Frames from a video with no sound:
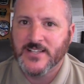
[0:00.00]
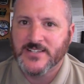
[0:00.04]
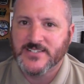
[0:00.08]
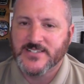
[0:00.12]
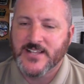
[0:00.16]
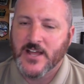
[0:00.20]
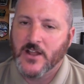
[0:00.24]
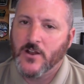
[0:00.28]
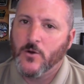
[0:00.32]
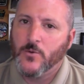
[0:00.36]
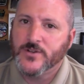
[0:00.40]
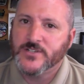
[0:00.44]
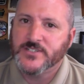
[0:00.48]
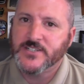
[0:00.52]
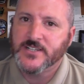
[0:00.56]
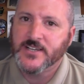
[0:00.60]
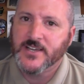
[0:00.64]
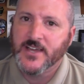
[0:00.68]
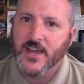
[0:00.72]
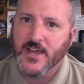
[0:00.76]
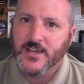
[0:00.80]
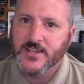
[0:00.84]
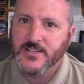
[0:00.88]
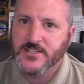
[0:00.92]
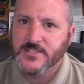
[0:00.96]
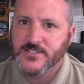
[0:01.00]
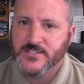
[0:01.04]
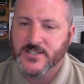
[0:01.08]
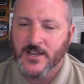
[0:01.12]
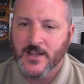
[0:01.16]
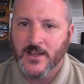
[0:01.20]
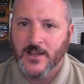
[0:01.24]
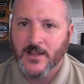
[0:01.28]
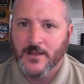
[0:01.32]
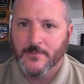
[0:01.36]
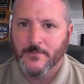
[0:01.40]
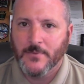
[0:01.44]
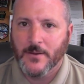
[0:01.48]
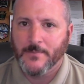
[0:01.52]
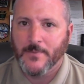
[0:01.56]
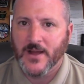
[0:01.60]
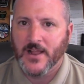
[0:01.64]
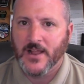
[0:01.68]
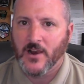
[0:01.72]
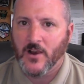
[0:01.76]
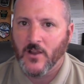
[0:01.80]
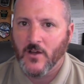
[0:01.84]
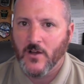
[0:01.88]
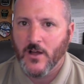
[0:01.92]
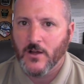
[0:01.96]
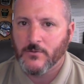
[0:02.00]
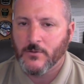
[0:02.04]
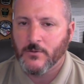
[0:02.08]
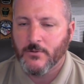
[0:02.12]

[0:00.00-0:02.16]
It's not always the case, but by law,